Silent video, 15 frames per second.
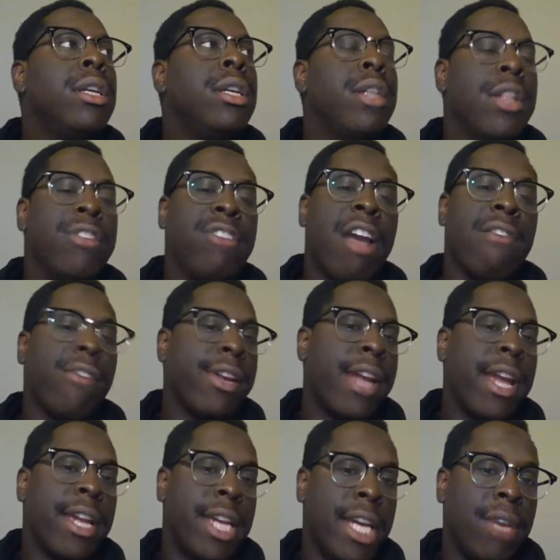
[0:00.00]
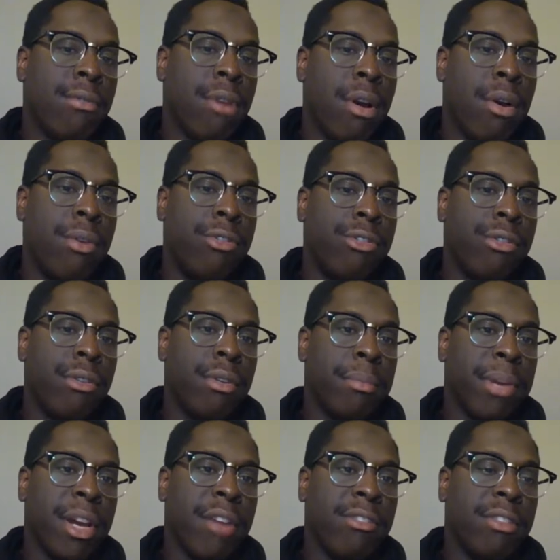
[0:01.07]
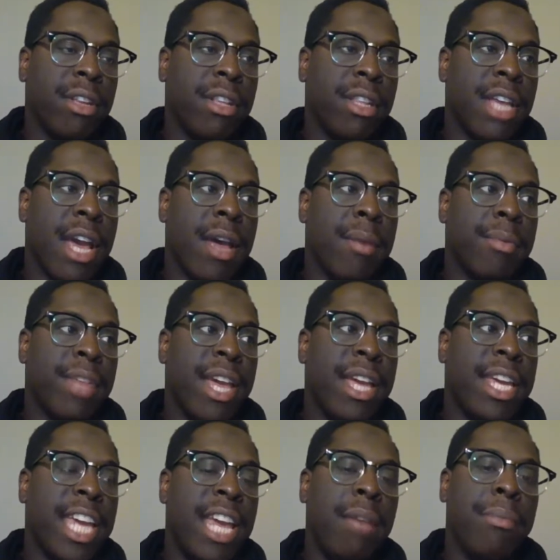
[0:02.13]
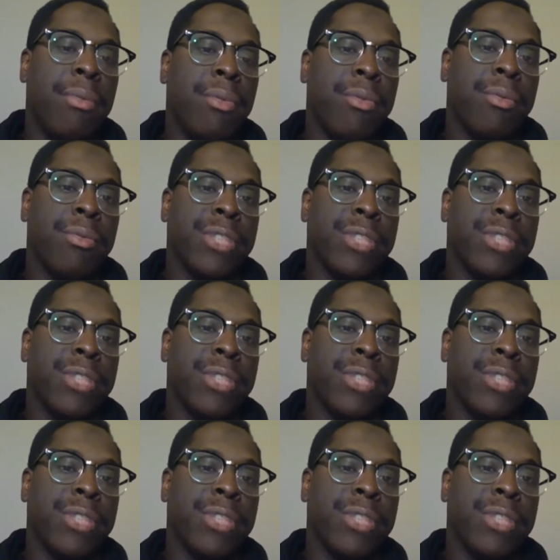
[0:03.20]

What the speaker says: There's everyday heroes because that they keep